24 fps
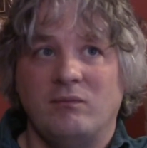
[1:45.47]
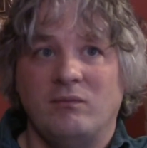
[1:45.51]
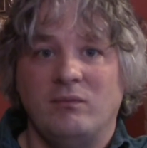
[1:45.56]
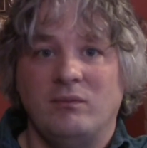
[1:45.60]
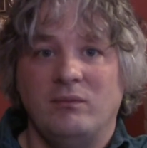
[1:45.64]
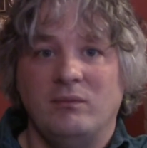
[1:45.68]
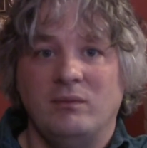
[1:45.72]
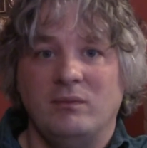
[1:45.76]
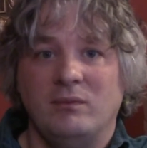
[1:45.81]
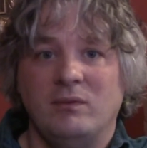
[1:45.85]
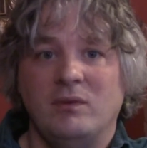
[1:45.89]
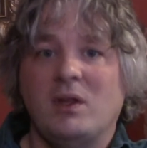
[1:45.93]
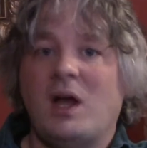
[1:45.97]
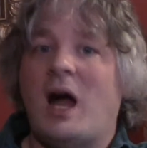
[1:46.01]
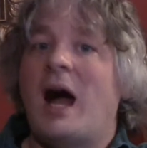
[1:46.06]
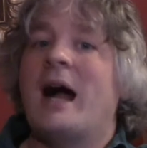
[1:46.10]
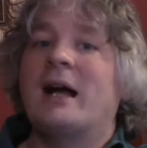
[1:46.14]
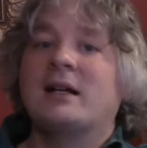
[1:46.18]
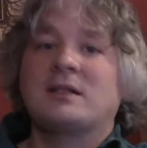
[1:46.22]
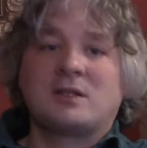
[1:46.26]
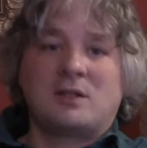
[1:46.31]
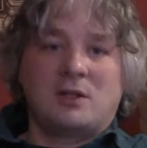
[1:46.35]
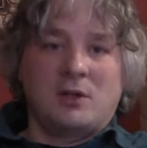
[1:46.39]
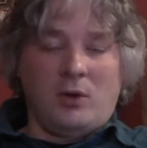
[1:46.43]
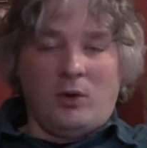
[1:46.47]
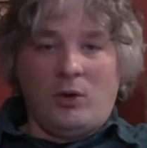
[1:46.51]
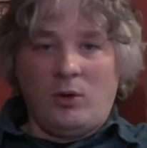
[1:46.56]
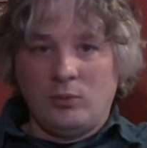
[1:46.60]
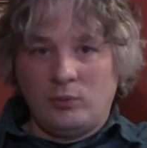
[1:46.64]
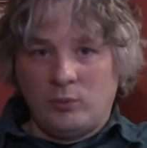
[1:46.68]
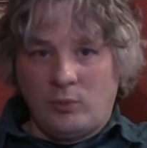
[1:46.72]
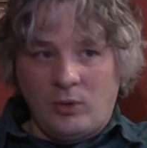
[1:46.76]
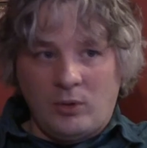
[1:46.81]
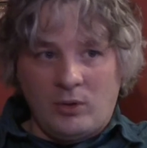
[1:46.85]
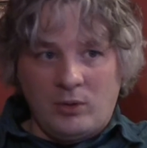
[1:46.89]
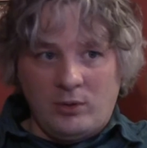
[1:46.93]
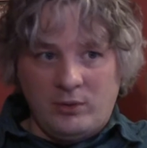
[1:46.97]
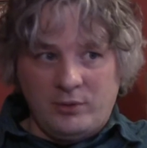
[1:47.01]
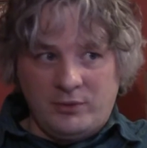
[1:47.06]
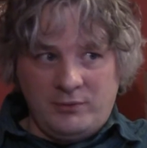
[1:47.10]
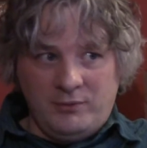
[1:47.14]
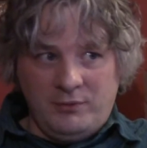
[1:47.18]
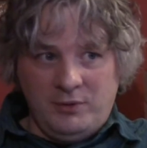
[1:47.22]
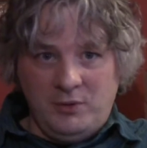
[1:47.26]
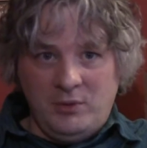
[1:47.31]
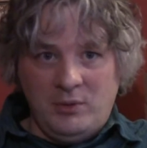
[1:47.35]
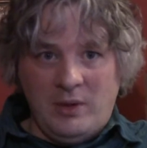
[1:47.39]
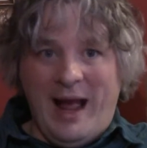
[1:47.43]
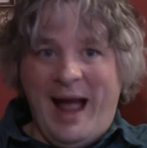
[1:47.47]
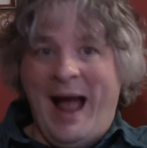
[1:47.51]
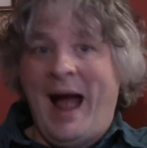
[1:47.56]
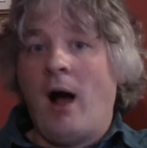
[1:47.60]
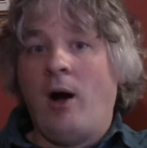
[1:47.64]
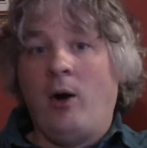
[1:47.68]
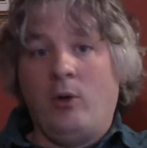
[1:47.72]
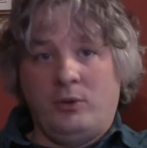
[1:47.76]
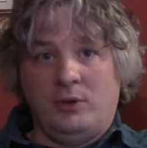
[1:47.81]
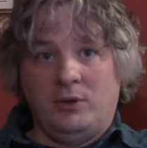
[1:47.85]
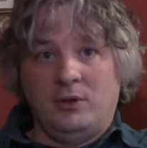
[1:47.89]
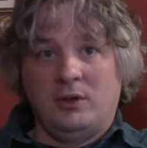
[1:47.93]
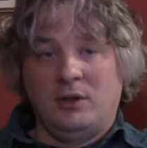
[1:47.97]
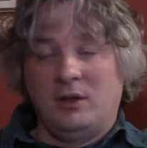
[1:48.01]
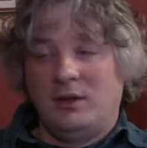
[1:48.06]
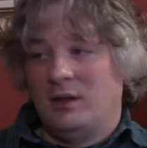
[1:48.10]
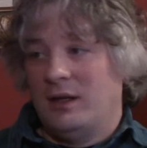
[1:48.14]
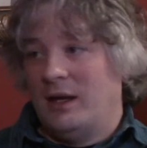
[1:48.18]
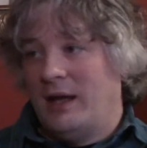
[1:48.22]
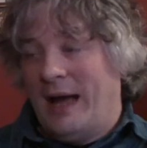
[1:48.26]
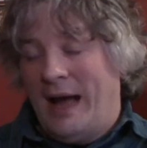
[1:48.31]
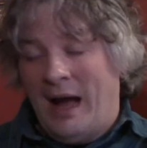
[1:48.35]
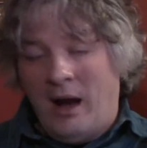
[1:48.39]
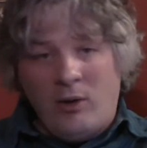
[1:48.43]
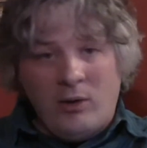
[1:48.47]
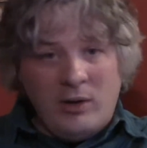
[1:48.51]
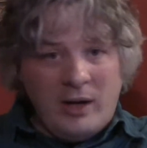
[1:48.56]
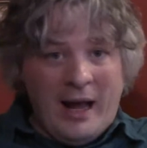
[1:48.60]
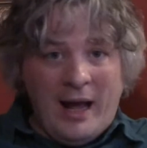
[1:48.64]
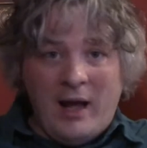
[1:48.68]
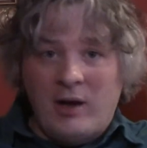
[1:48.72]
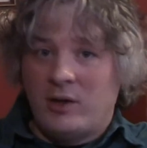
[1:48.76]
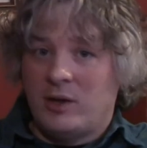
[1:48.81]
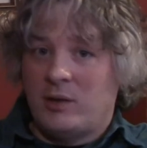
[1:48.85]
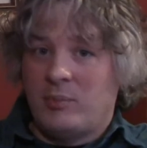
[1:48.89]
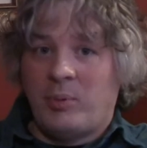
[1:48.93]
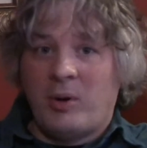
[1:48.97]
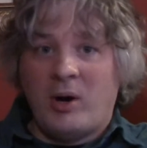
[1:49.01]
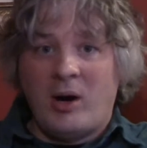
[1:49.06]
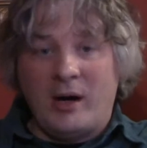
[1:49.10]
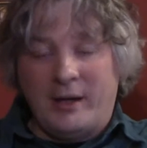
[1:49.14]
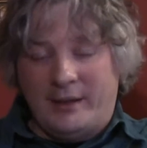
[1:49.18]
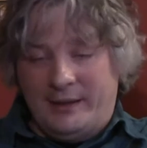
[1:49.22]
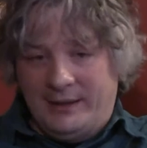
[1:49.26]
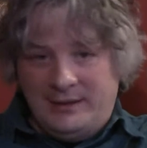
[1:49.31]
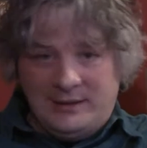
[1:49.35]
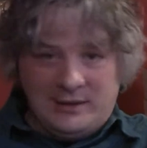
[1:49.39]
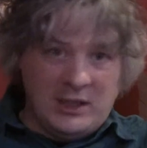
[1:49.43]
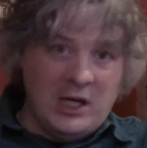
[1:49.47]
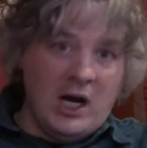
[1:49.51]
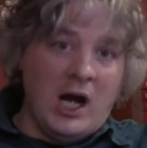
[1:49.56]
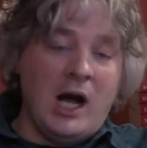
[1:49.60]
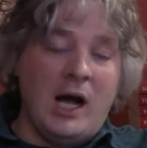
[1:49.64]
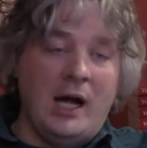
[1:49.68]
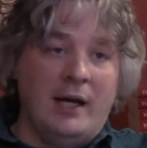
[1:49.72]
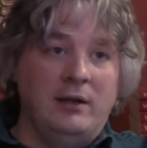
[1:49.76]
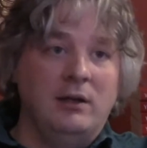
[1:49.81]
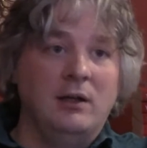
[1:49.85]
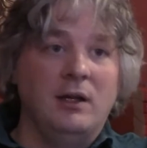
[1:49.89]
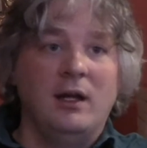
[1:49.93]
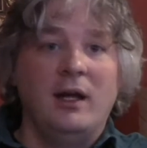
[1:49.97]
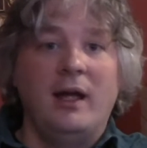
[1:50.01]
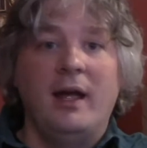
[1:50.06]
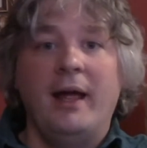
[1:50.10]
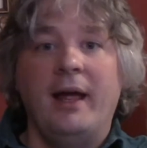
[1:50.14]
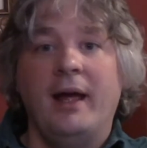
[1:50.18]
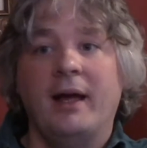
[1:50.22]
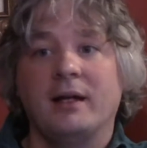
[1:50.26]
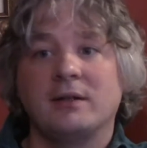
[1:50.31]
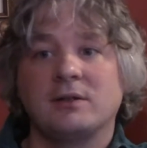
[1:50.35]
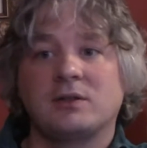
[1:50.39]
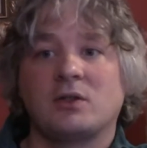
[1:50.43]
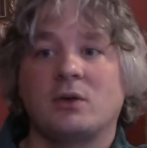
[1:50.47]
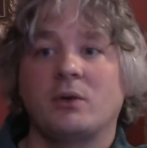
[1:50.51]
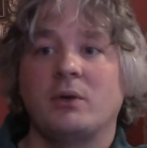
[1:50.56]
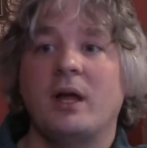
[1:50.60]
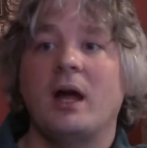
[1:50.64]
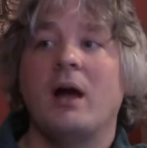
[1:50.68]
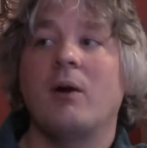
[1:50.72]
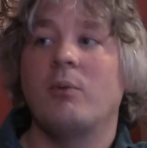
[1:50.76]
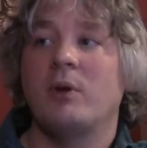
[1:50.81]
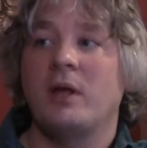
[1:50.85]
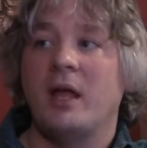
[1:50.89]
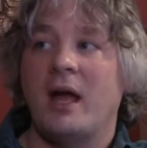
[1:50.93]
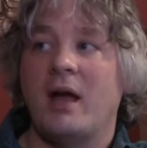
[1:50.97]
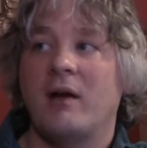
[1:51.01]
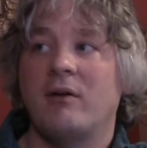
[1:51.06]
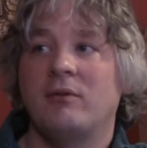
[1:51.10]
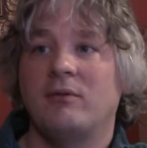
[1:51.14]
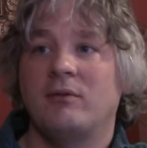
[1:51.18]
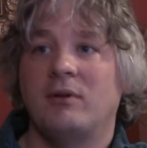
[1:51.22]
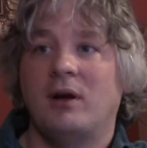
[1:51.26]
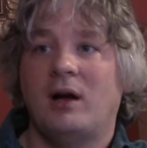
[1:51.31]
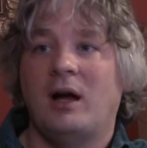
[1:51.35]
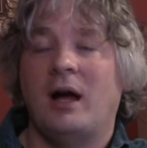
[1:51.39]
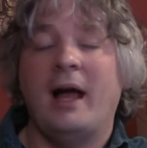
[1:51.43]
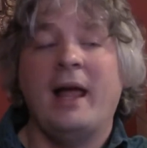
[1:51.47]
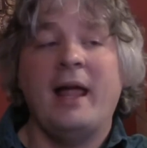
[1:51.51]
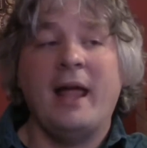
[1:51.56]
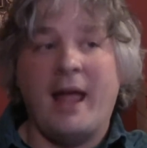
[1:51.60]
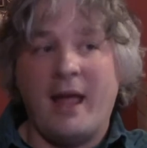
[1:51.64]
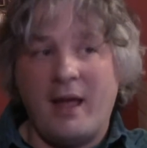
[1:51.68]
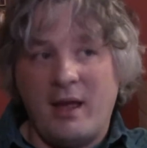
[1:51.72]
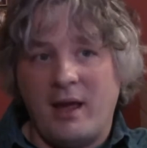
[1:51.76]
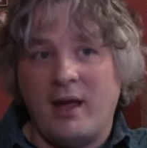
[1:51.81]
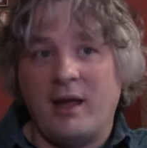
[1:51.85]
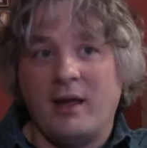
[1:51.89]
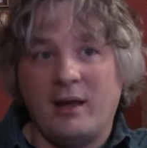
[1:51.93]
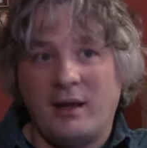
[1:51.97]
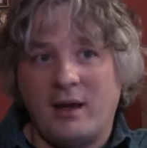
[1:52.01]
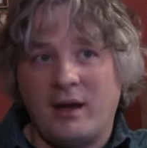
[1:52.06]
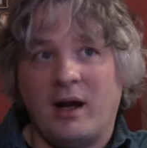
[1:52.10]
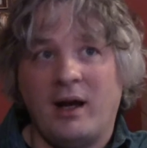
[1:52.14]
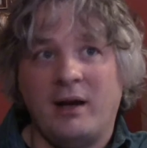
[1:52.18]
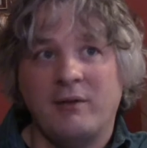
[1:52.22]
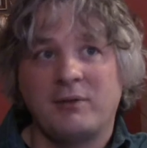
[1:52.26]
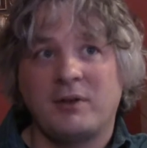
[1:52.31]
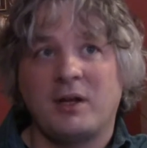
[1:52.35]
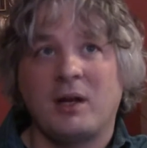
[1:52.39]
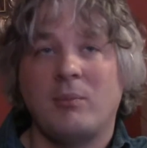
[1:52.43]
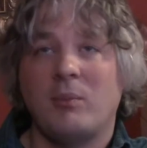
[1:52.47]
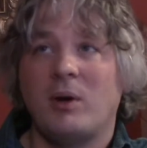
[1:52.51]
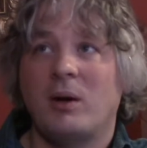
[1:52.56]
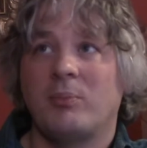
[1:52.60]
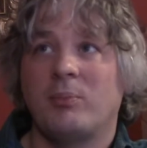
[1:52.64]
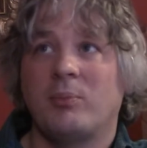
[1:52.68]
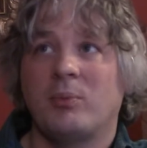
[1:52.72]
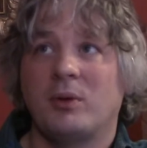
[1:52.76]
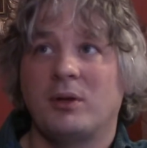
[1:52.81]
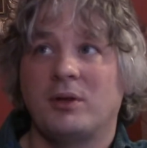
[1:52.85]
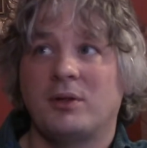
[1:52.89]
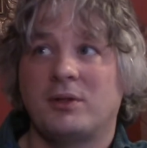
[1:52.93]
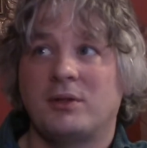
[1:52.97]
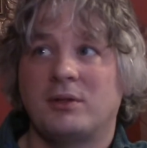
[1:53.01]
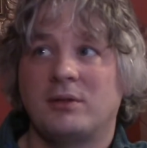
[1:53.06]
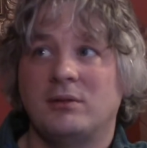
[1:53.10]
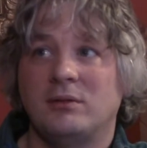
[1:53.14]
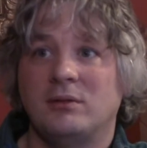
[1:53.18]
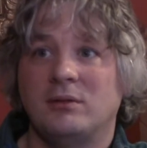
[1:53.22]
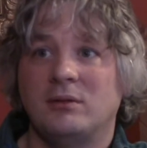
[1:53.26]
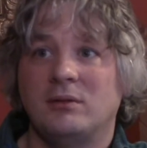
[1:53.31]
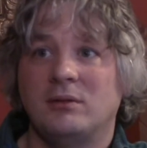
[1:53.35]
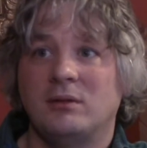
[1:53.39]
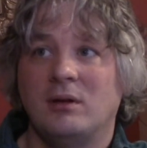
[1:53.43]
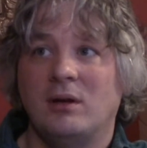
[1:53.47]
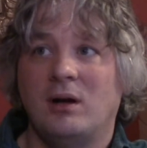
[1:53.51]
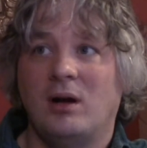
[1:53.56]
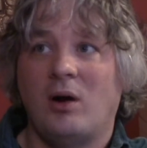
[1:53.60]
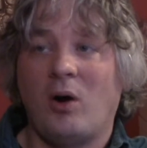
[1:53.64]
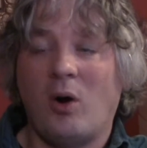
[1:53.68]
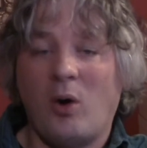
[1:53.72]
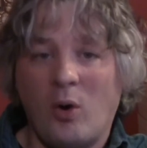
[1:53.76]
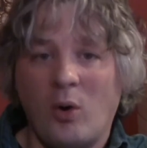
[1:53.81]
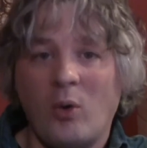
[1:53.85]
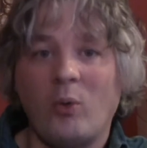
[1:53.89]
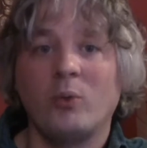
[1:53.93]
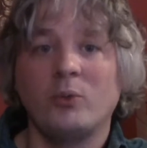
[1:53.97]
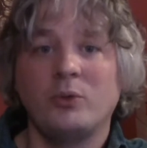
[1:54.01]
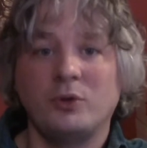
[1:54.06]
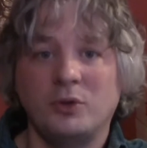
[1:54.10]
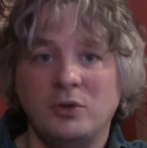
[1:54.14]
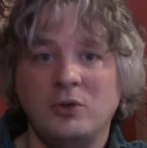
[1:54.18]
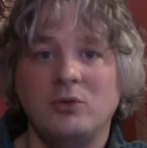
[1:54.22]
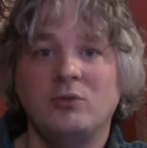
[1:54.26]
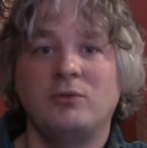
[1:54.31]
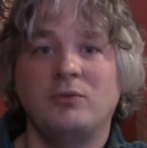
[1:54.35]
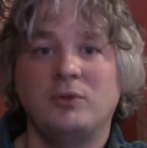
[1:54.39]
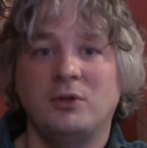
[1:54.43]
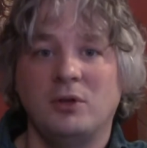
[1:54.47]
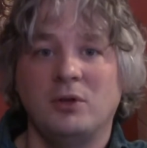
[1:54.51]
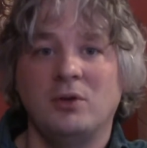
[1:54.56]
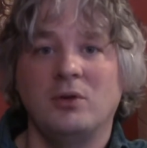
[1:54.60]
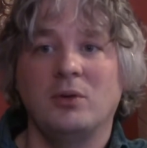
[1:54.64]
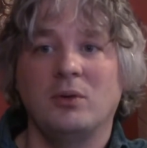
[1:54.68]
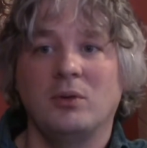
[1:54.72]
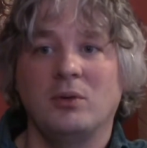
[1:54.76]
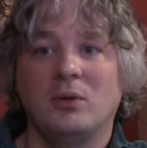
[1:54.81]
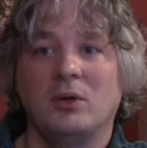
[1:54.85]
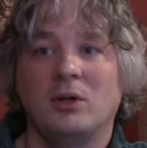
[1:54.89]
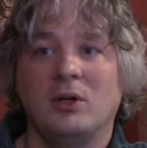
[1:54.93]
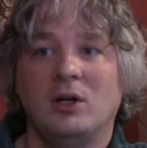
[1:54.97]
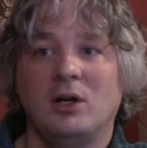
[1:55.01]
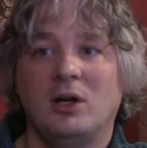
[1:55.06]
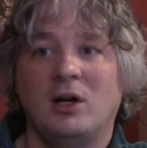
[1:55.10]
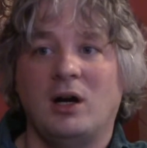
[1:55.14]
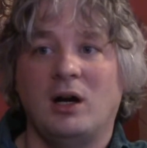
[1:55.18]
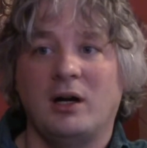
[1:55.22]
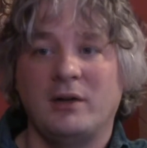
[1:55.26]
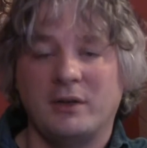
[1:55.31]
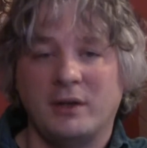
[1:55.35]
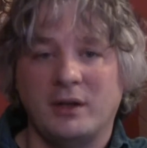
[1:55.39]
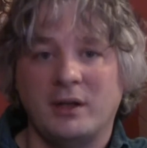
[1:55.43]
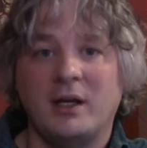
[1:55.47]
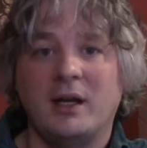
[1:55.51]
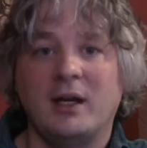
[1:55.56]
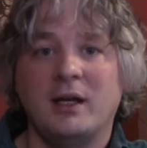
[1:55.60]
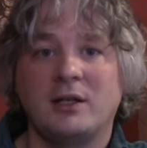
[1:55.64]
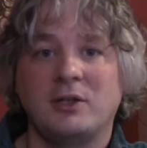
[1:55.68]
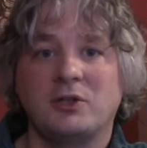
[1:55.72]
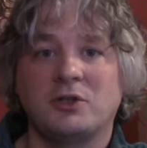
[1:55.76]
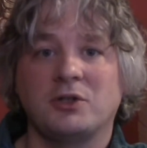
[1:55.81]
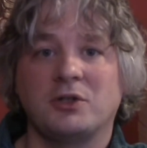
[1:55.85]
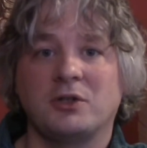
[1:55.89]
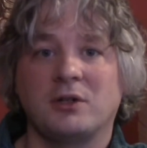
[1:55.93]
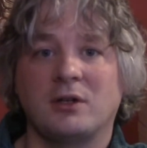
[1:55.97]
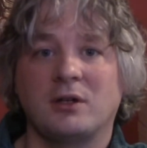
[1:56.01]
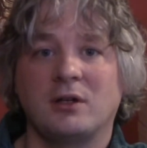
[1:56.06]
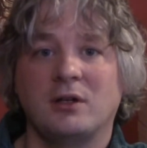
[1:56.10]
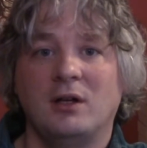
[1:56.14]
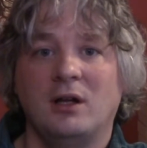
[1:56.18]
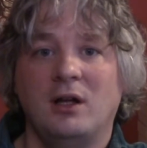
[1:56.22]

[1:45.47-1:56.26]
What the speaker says: knocks the old world's view out of the park. It's gone. And so now I've come up with a whole new view on the nature